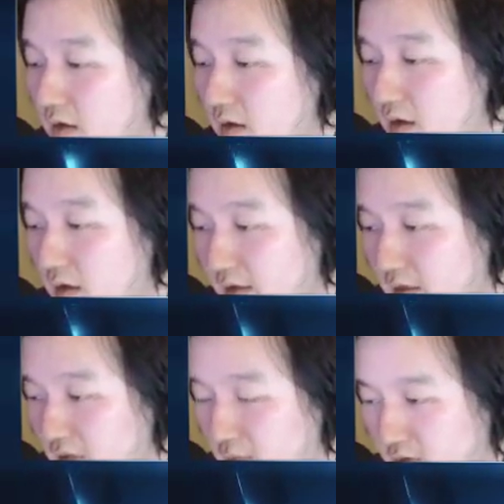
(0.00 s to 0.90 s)
a lot of
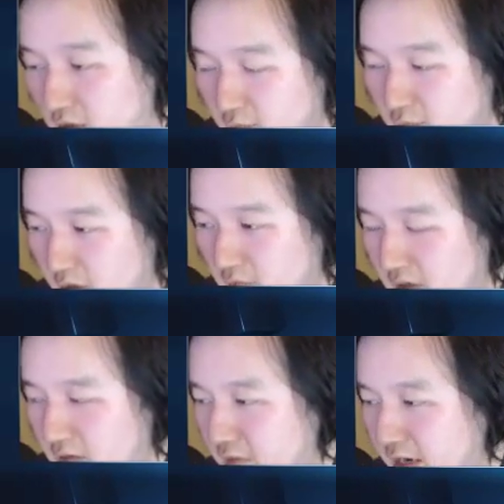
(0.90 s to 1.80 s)
people are afraid of
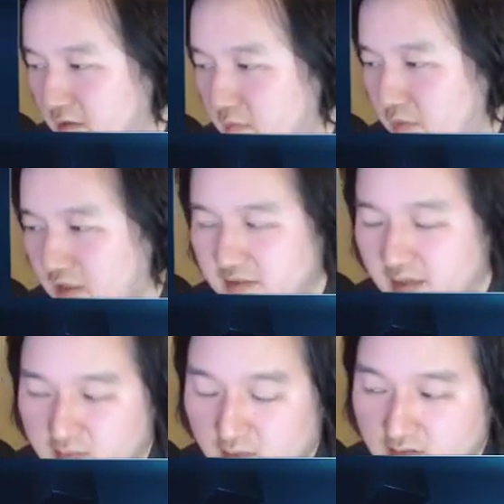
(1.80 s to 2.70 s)
random peach down
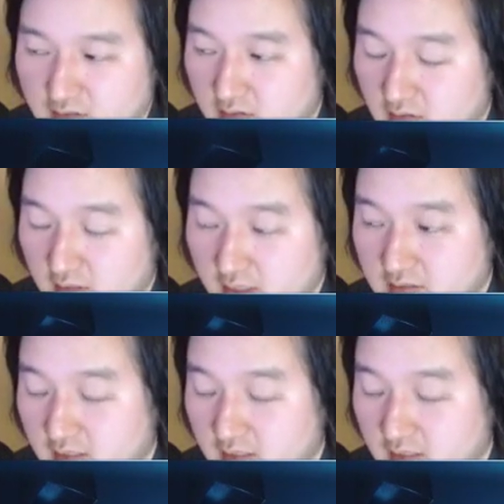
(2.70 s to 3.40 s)
smash. You guys gotta